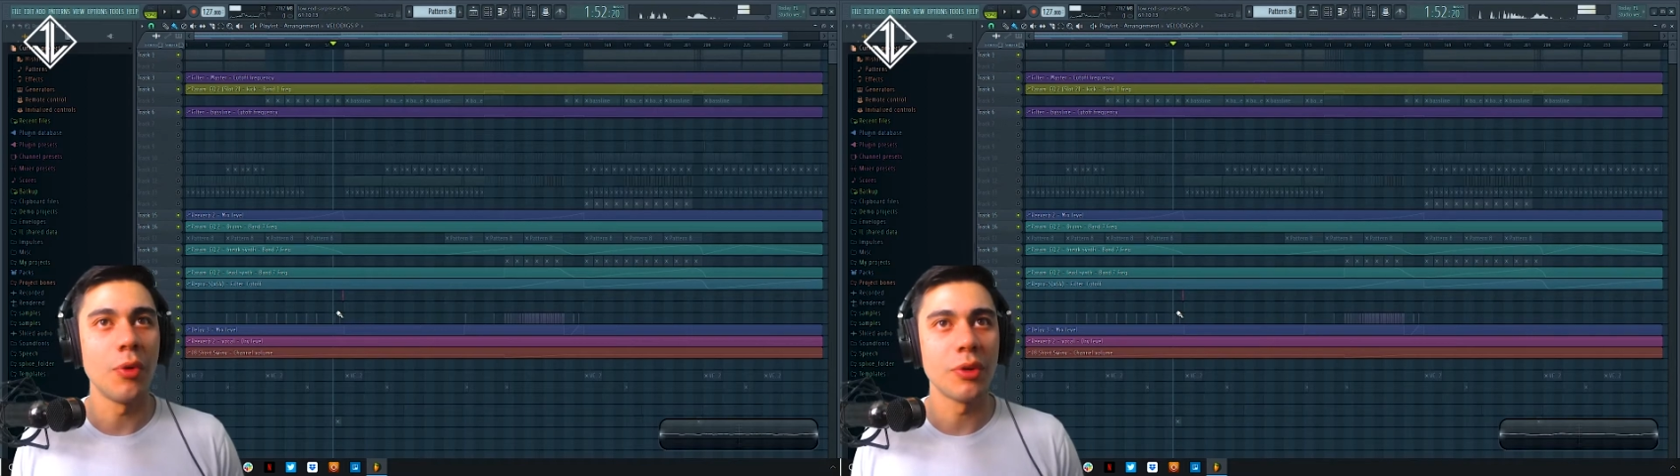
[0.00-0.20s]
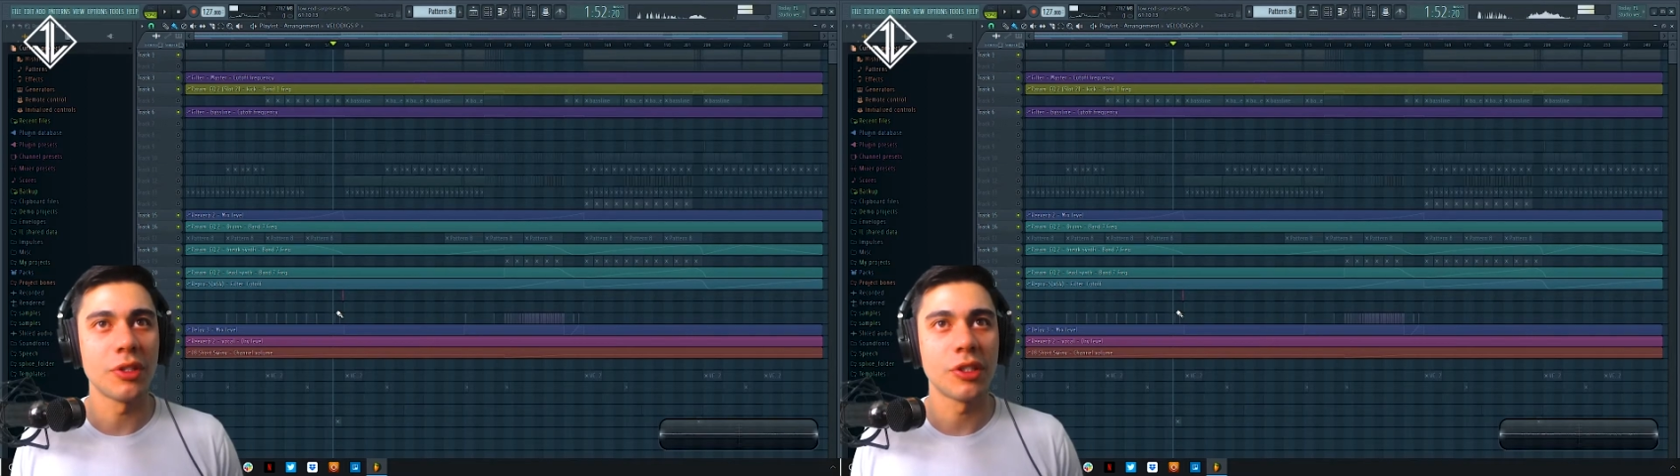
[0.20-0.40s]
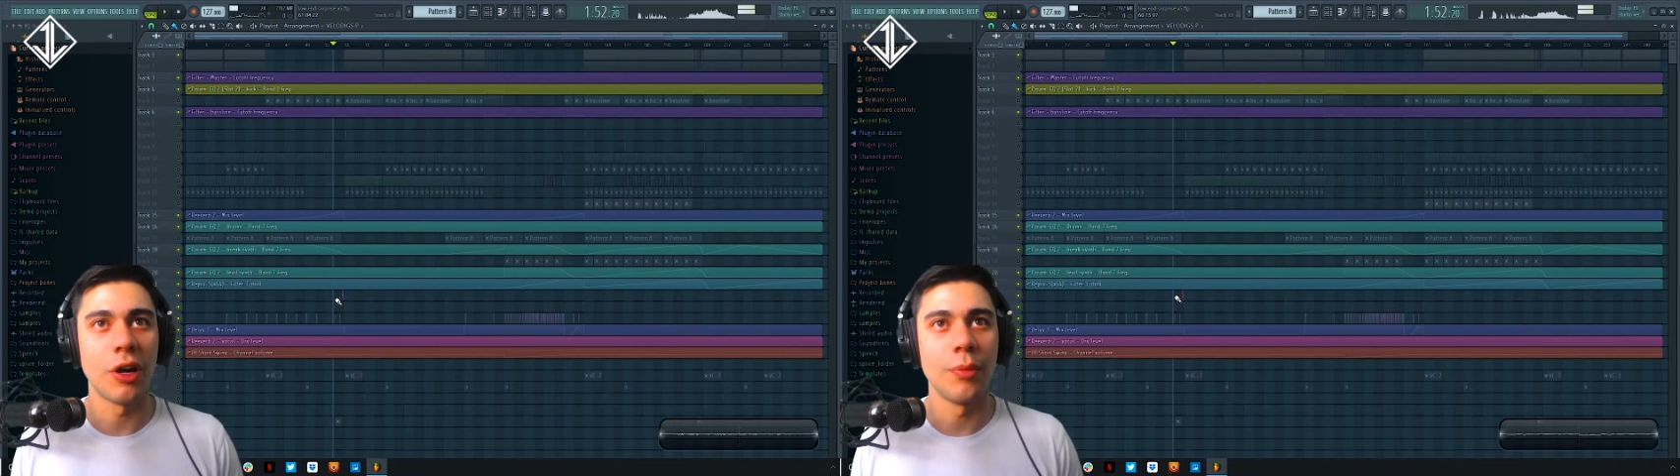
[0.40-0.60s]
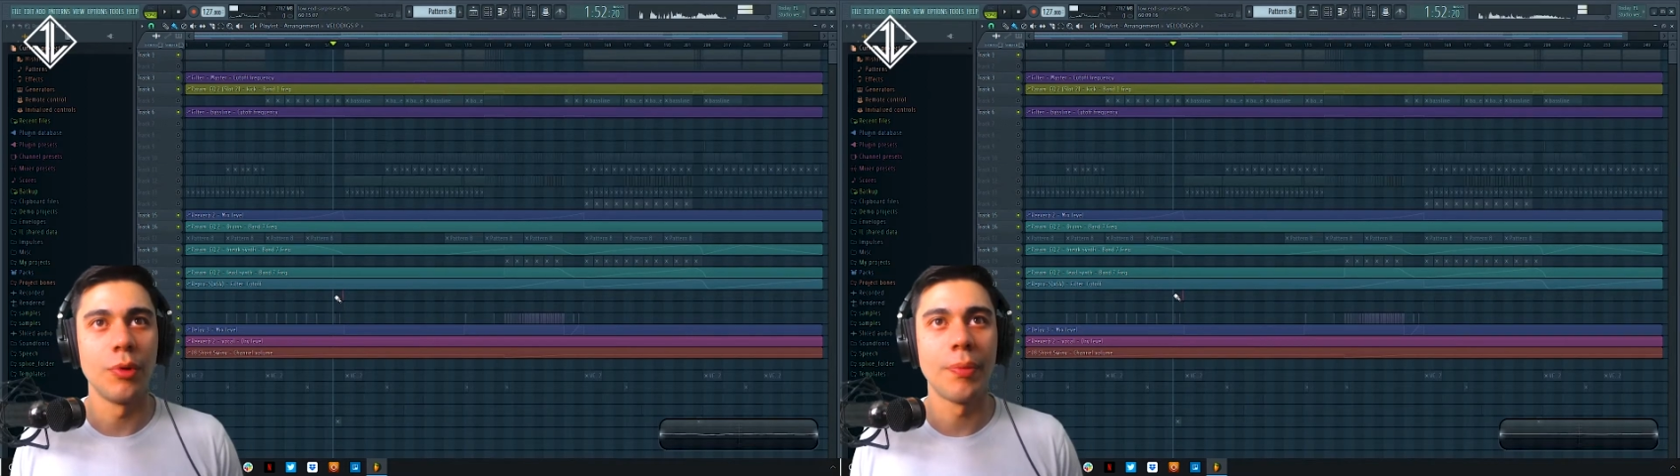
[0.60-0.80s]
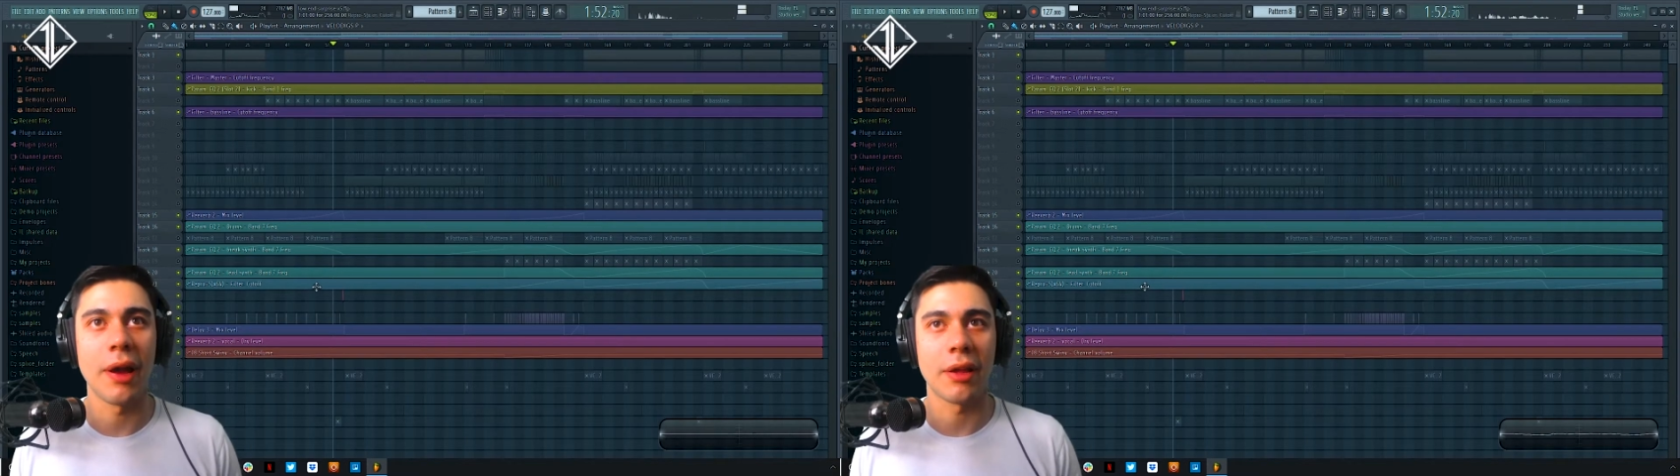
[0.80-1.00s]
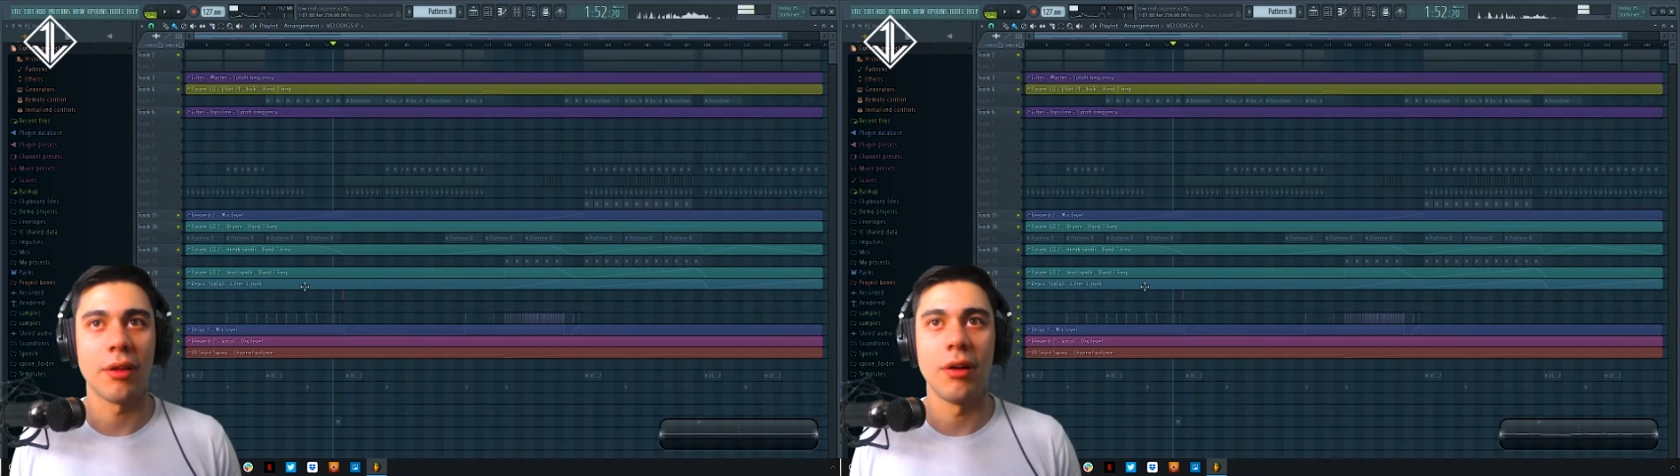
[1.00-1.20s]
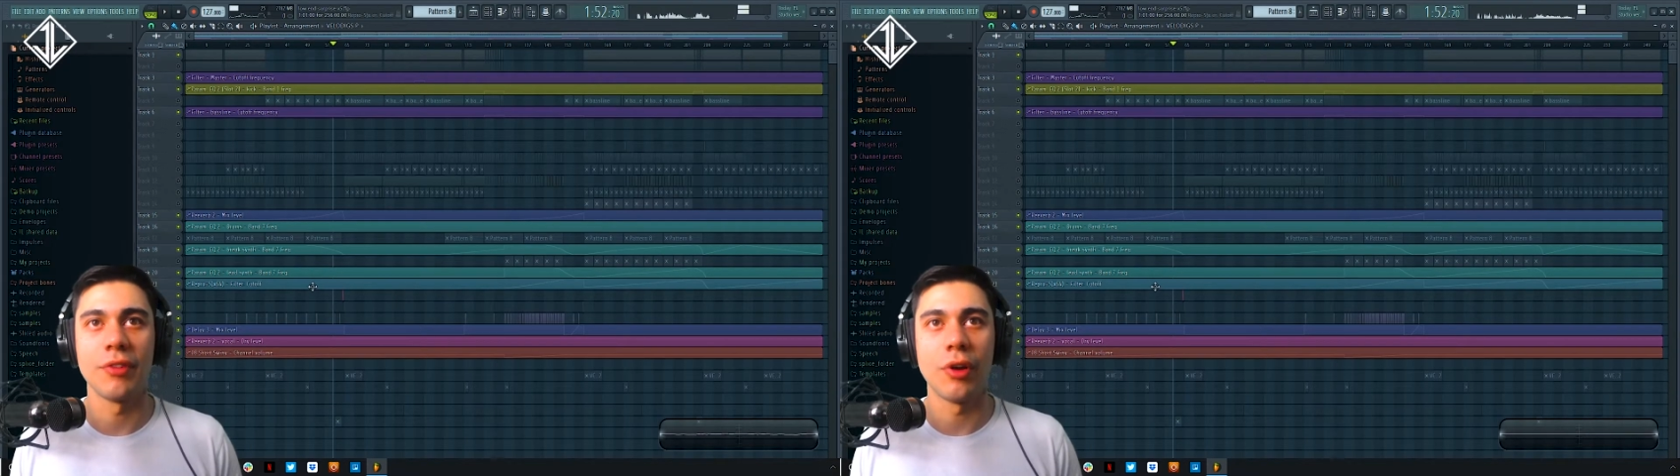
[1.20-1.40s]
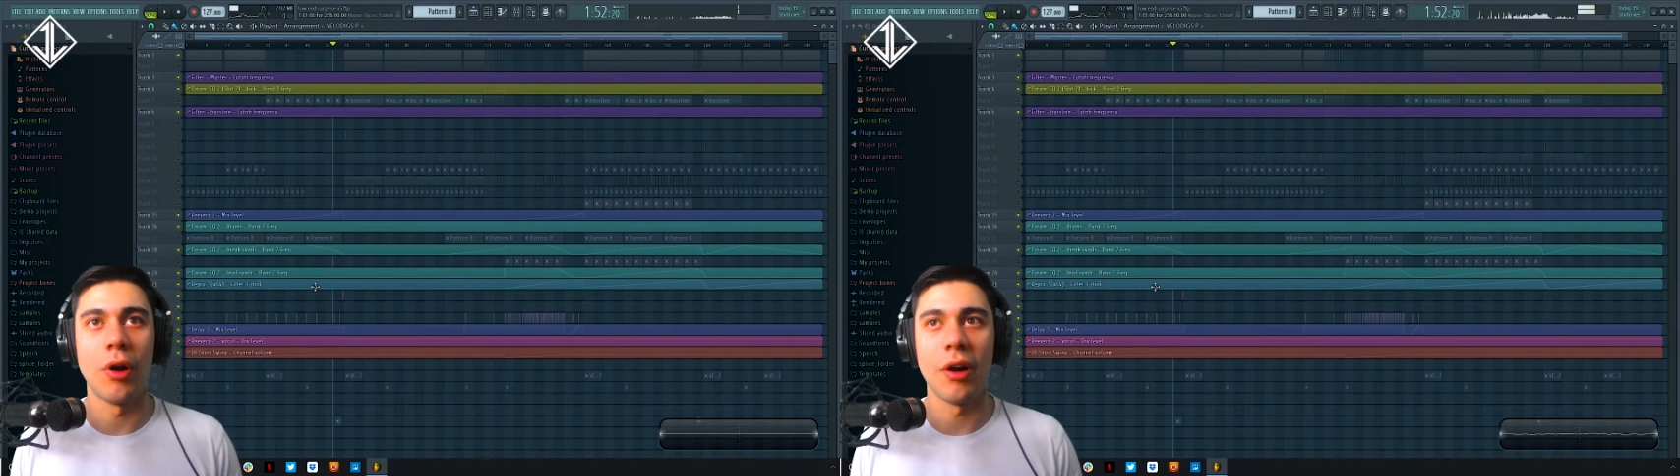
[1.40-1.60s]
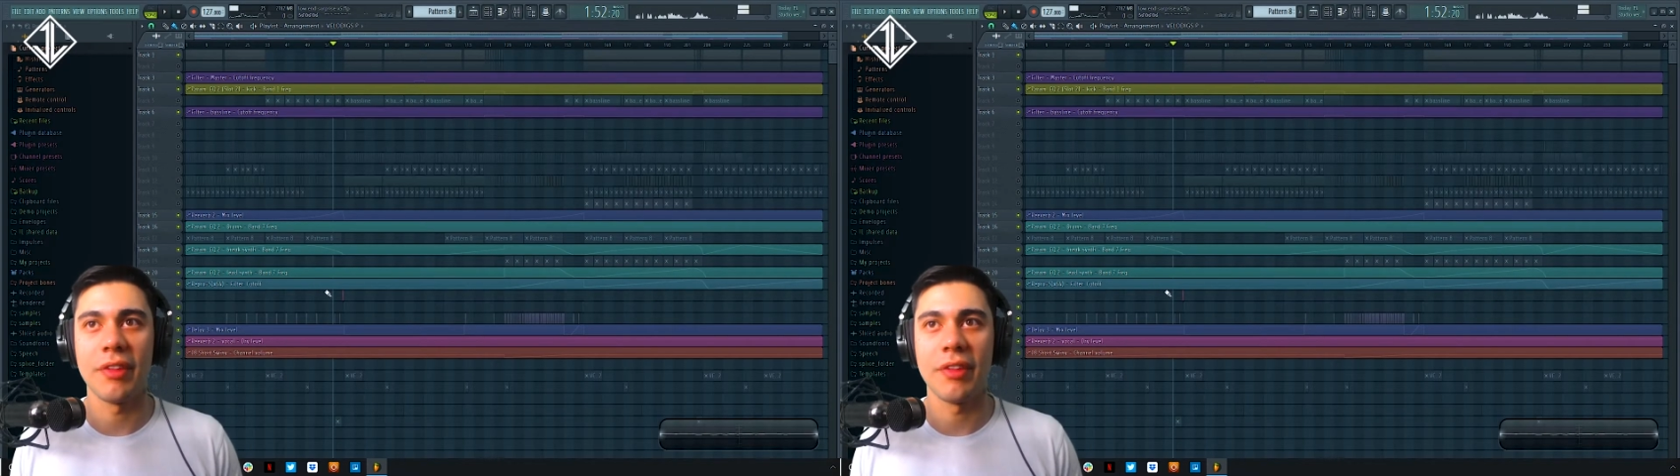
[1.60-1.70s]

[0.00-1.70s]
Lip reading: oldest sample pack that I've got.